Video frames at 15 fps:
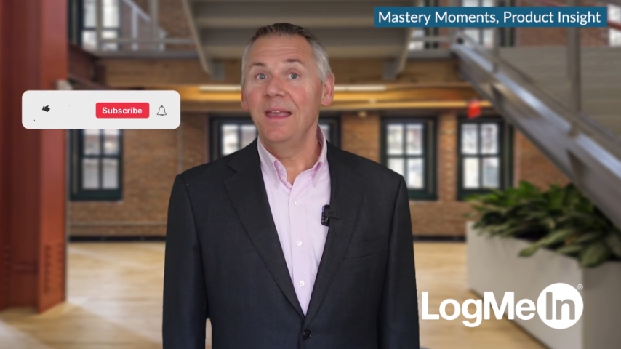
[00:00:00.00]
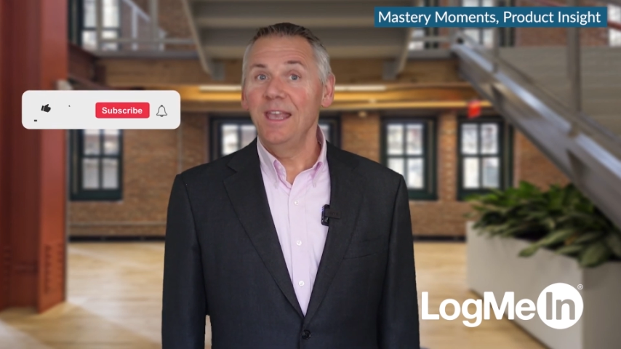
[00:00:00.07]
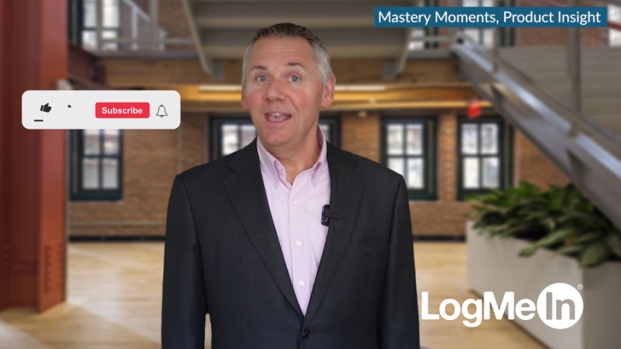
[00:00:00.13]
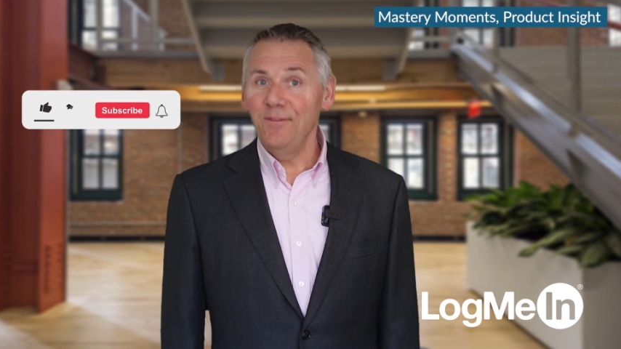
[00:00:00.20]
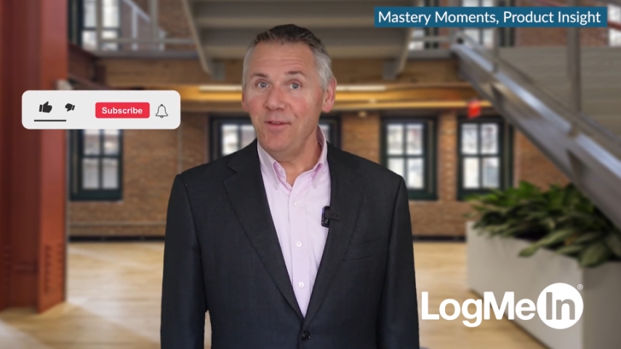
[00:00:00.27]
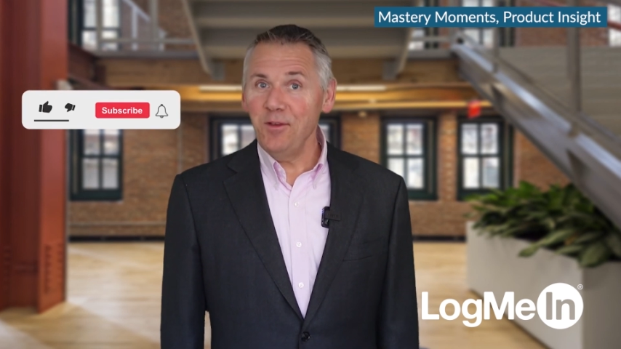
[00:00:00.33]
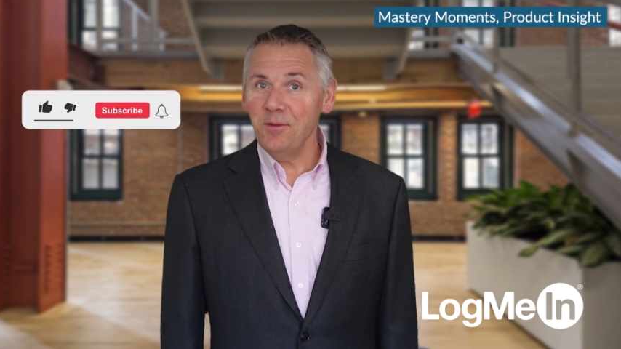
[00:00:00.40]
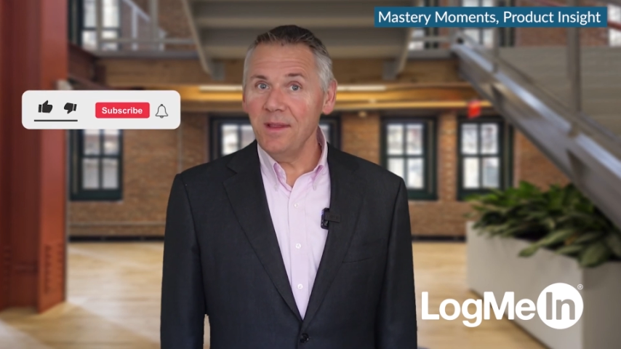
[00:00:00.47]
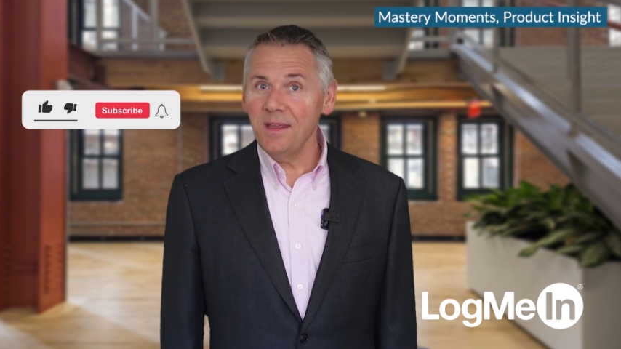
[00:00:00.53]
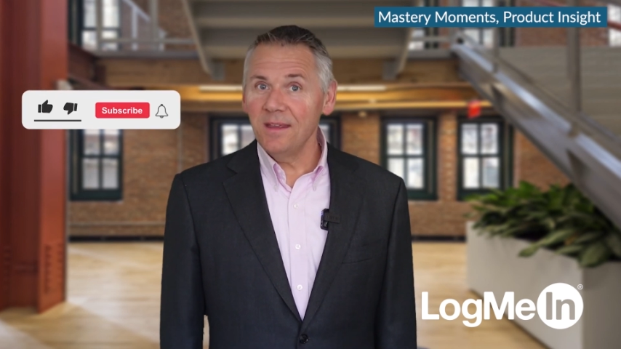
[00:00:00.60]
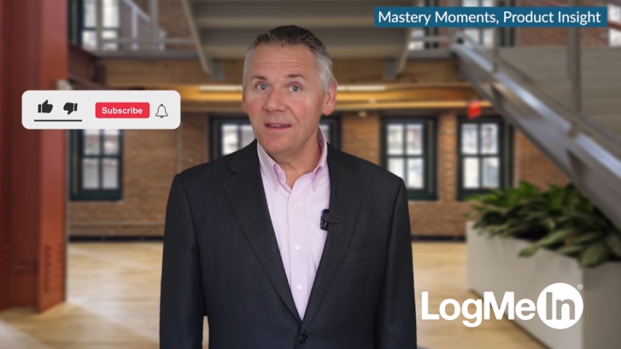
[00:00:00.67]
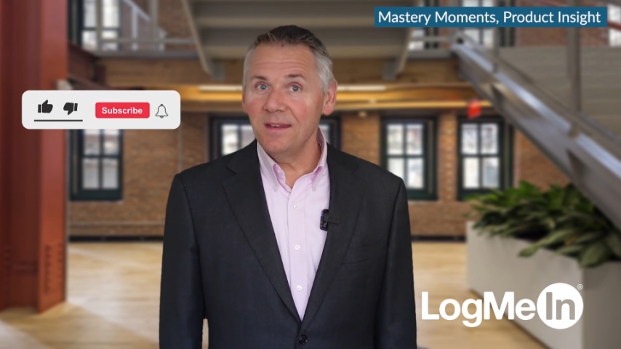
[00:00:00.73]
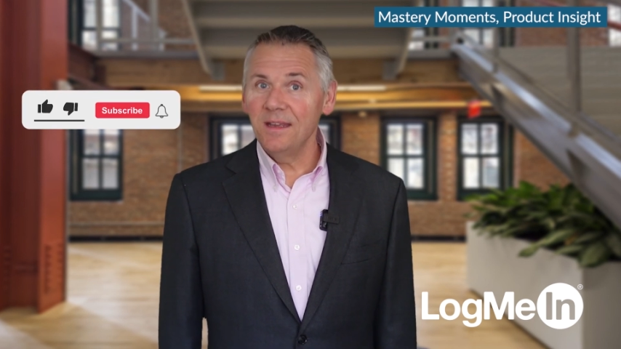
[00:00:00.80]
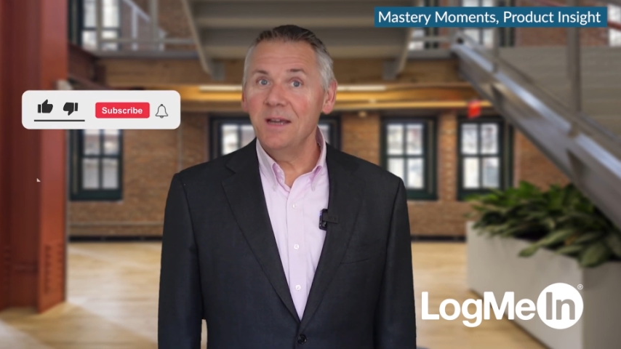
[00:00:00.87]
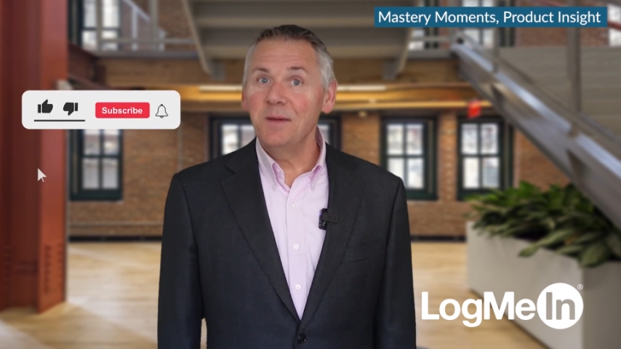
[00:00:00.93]
If you
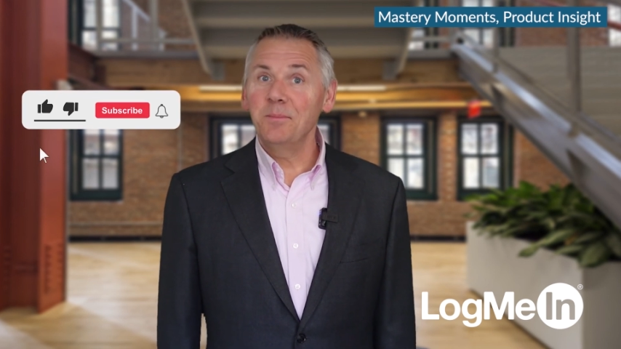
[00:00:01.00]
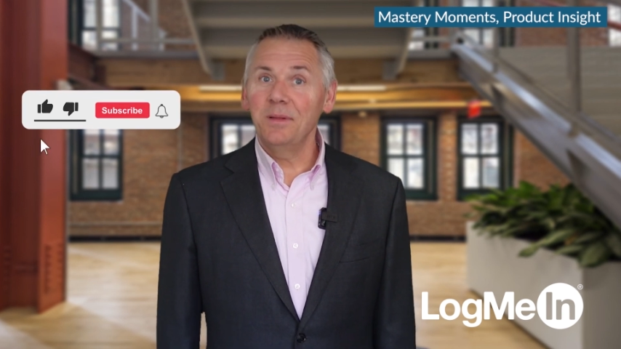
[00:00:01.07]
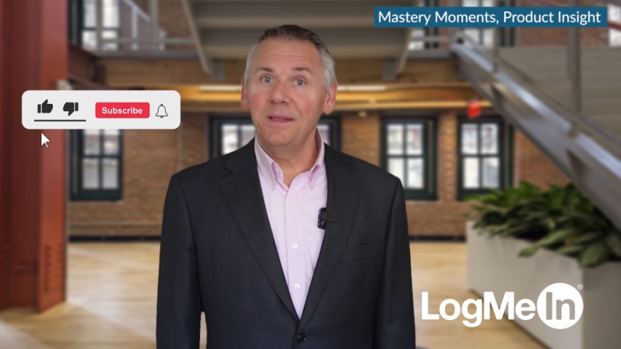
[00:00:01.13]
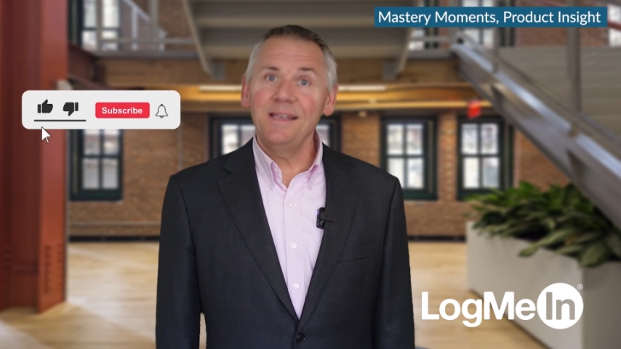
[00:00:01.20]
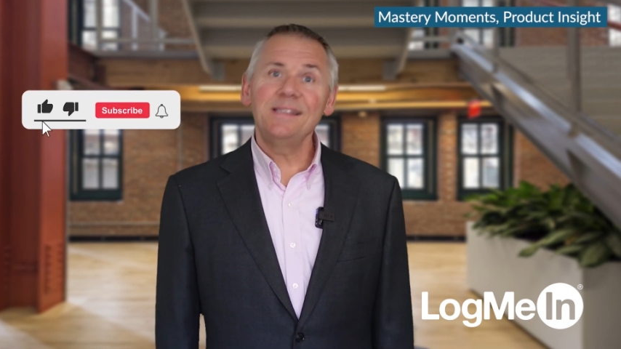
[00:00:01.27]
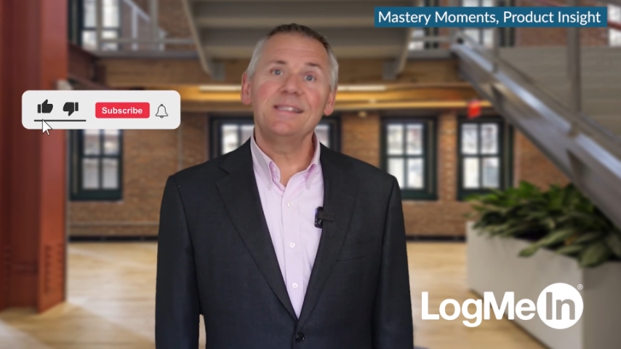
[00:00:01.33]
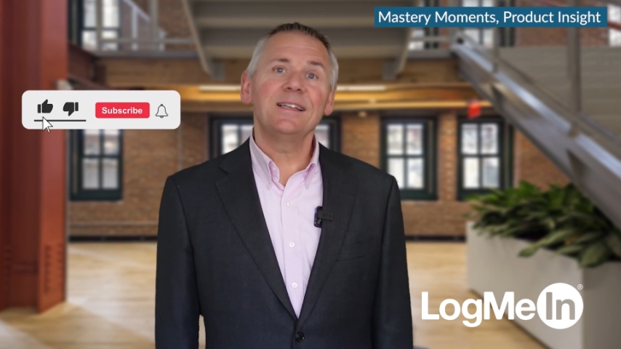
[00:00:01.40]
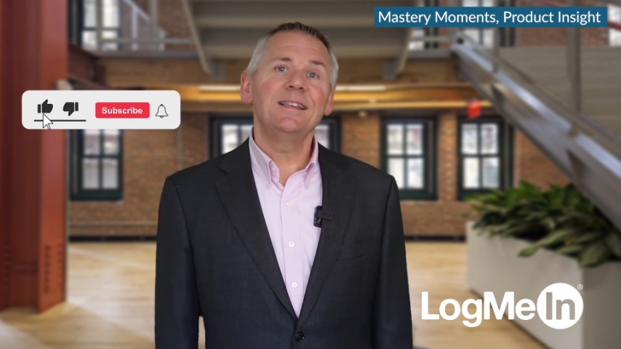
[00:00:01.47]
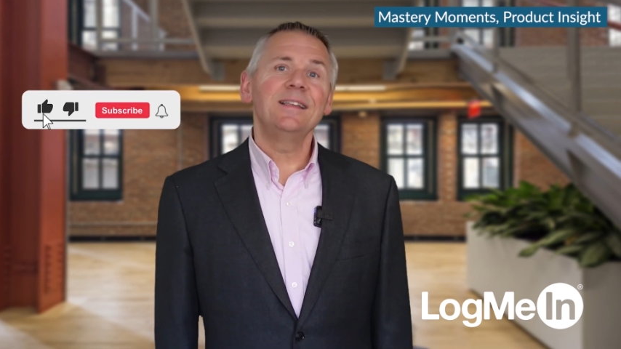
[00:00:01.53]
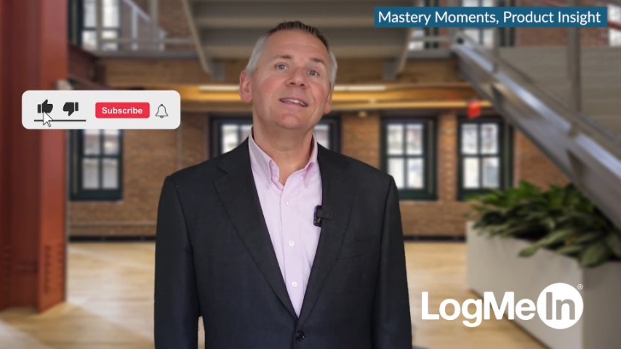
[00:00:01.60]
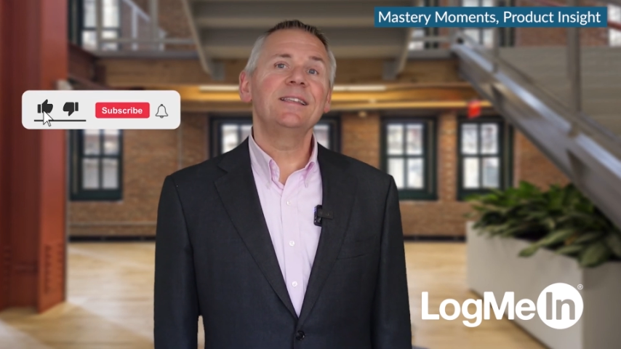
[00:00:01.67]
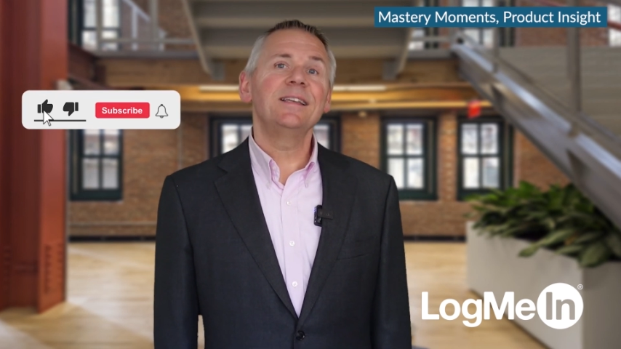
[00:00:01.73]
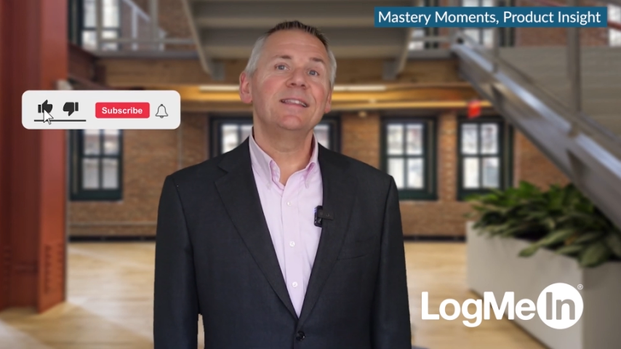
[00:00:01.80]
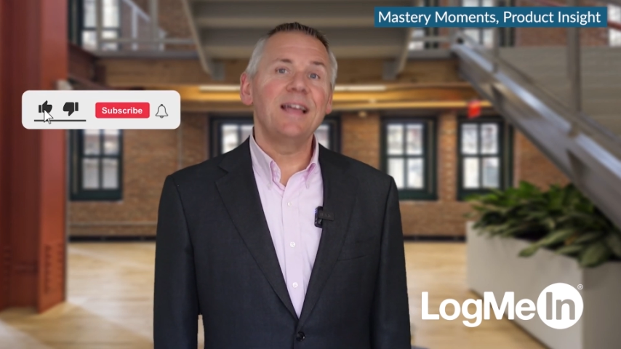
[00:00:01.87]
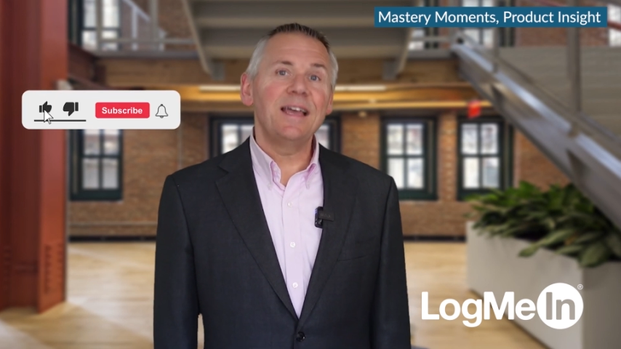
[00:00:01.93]
did, please click
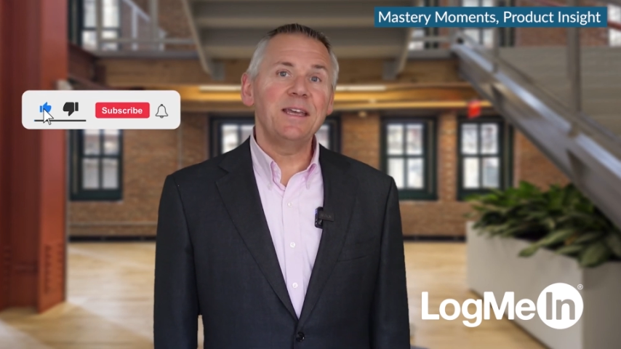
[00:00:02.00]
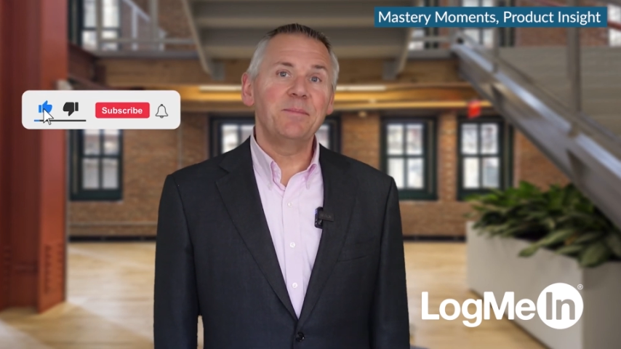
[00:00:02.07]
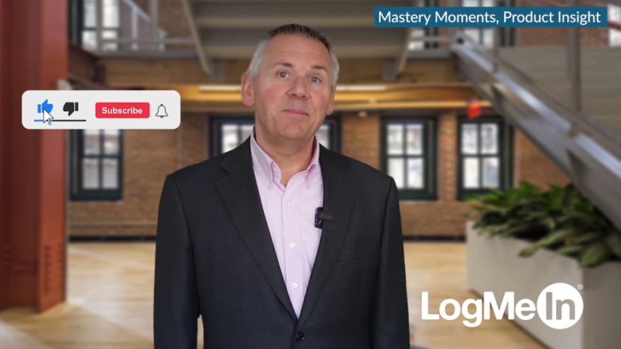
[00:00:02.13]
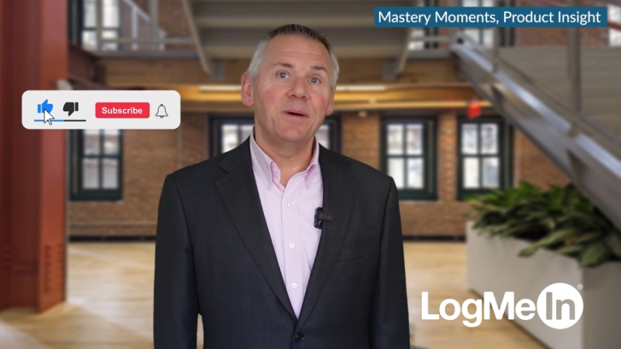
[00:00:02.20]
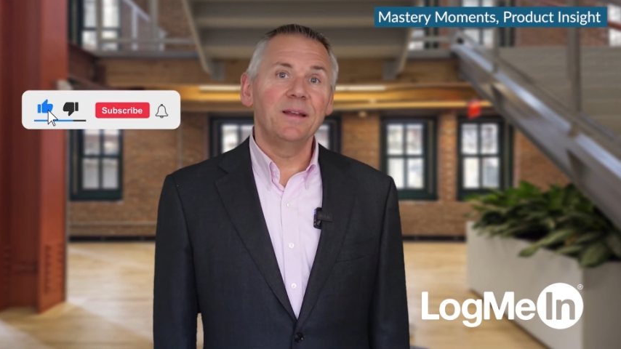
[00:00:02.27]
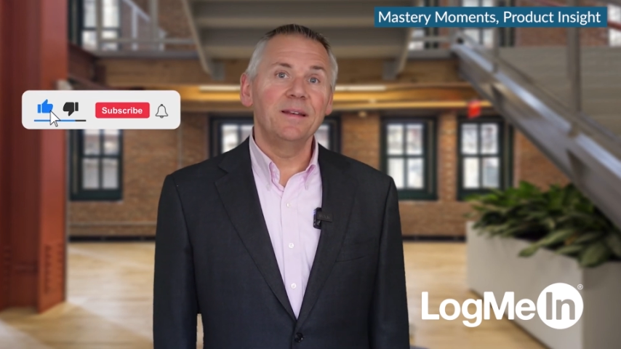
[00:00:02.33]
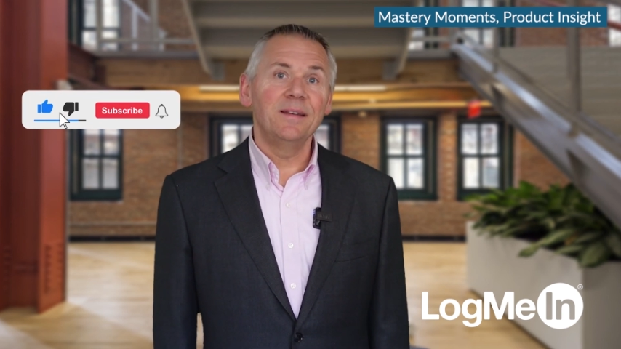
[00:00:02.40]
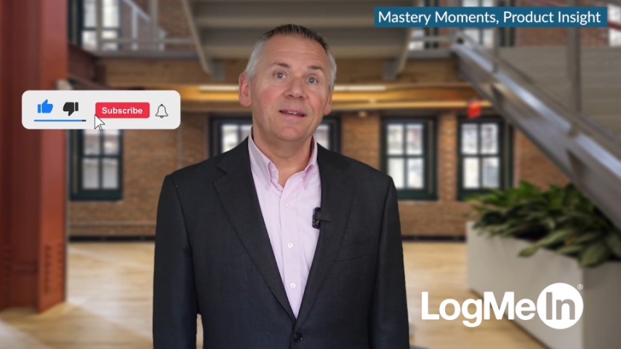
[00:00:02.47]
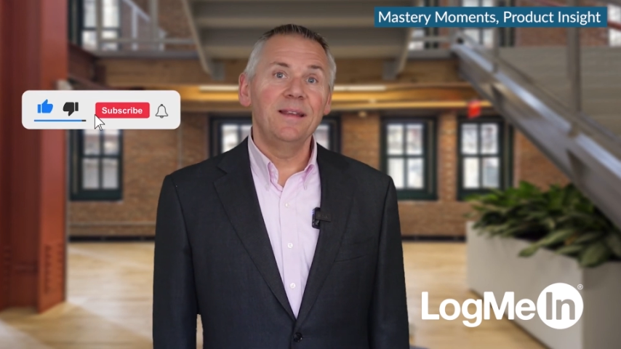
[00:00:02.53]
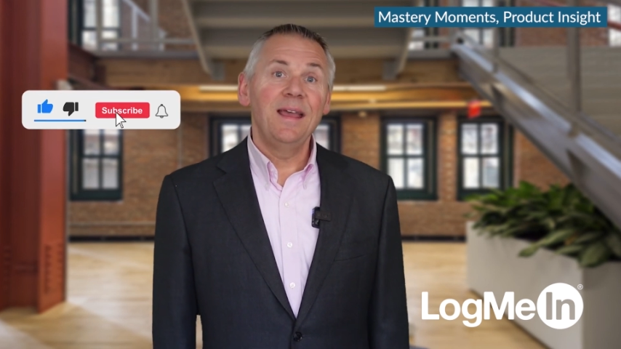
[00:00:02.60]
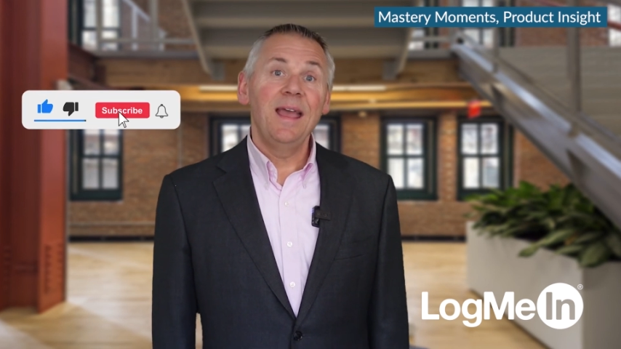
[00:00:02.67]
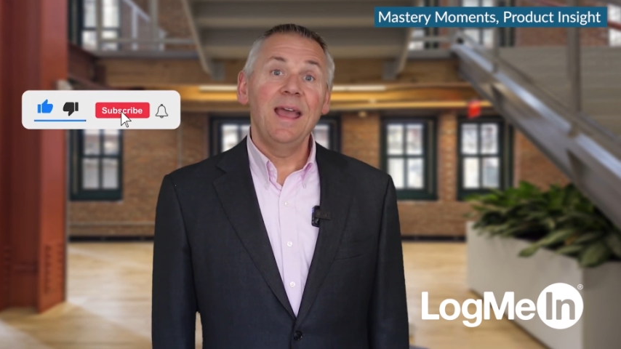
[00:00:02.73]
the like button